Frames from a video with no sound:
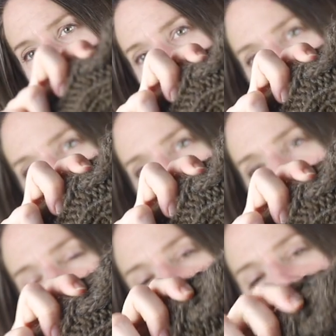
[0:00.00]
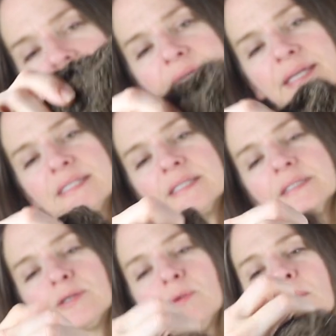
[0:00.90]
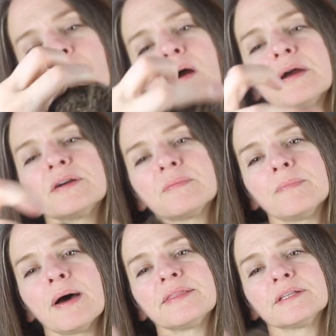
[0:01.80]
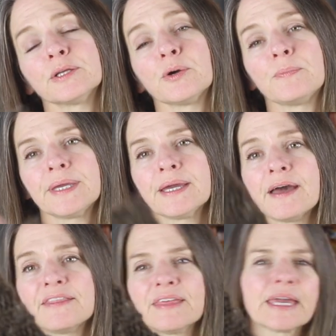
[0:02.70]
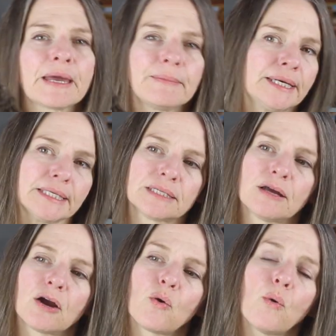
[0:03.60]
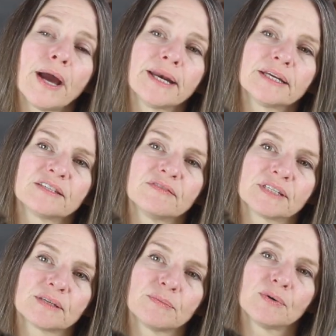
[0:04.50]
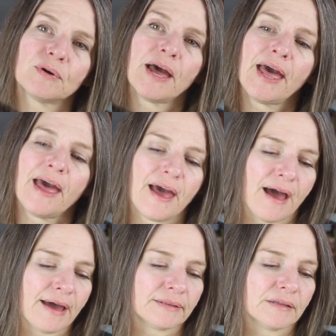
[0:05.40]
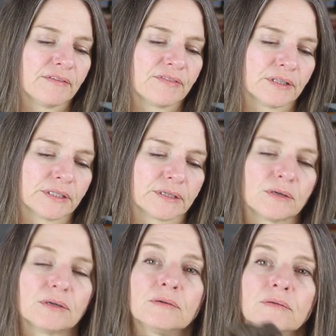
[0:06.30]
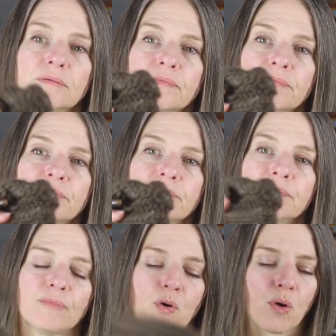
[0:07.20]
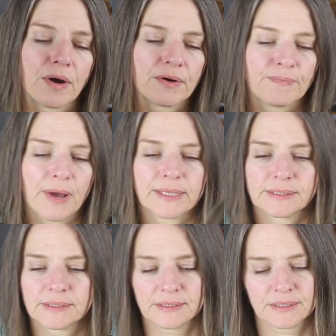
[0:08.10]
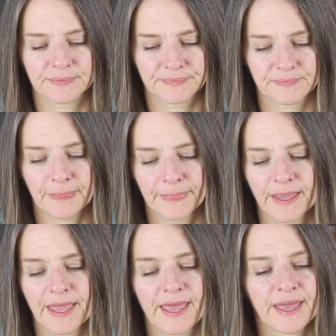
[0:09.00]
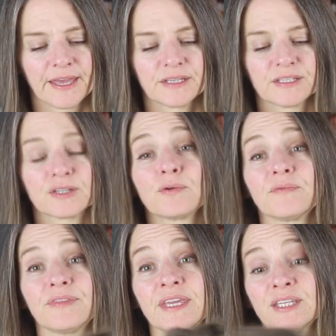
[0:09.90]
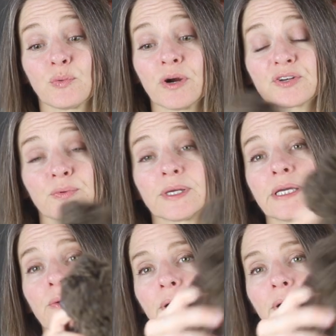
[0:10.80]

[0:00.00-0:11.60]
of the cabling gets a little marred by the Lopi, I think. I mean, it's not quite as visible. I love the little horn buttons. So these worked really